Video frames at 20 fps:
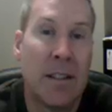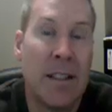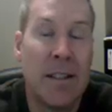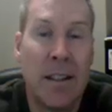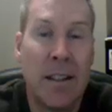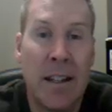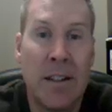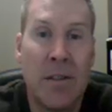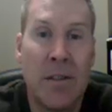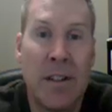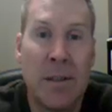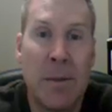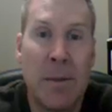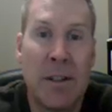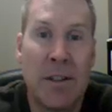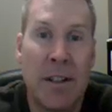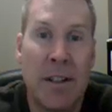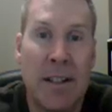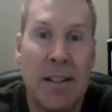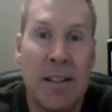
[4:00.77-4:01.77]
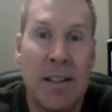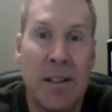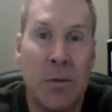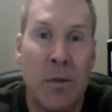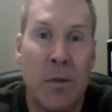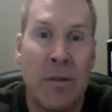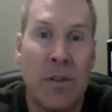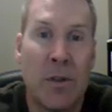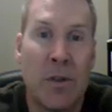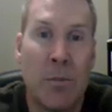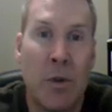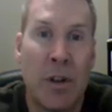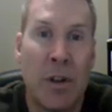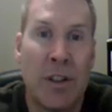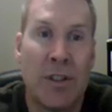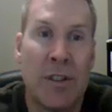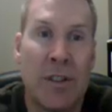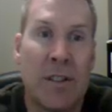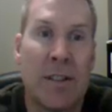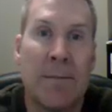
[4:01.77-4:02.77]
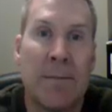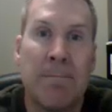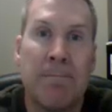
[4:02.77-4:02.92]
lender that specializes in reverse mortgages.